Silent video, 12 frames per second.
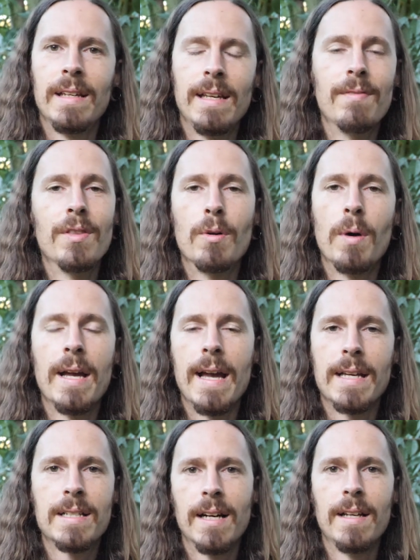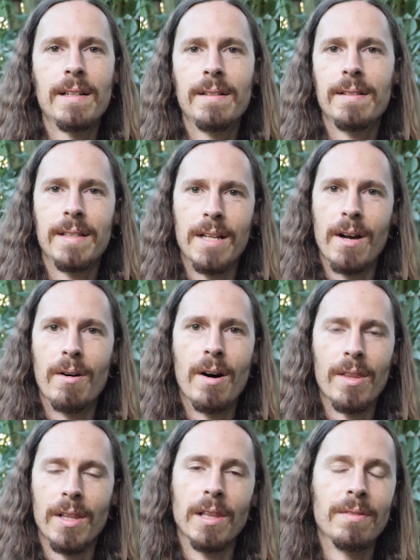even the way I cut,
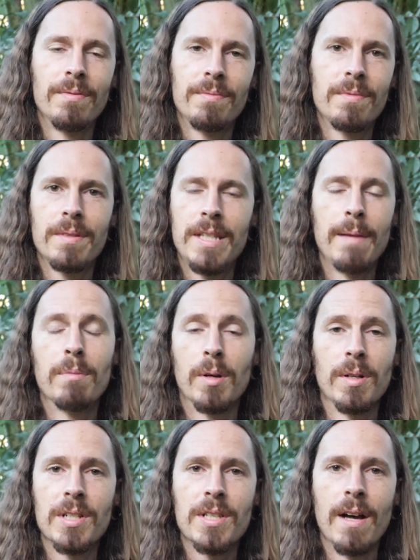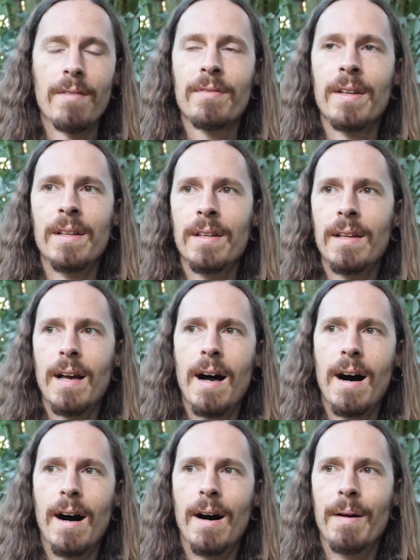all the timber and stuff,
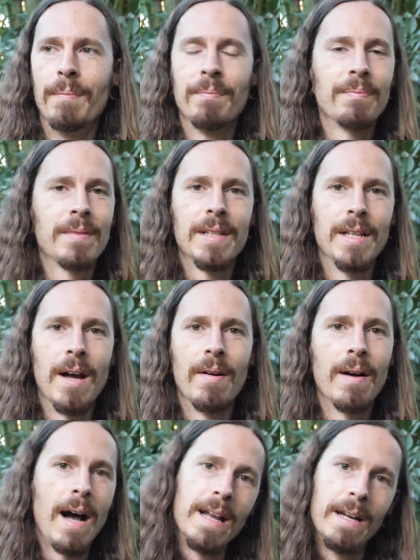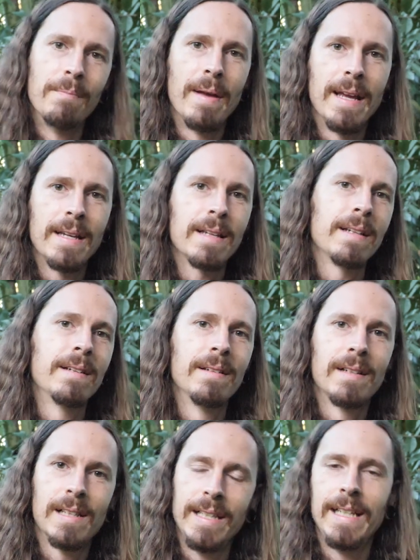I didn't make
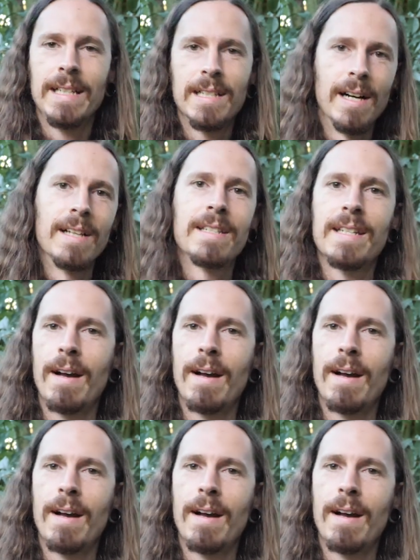clean cuts.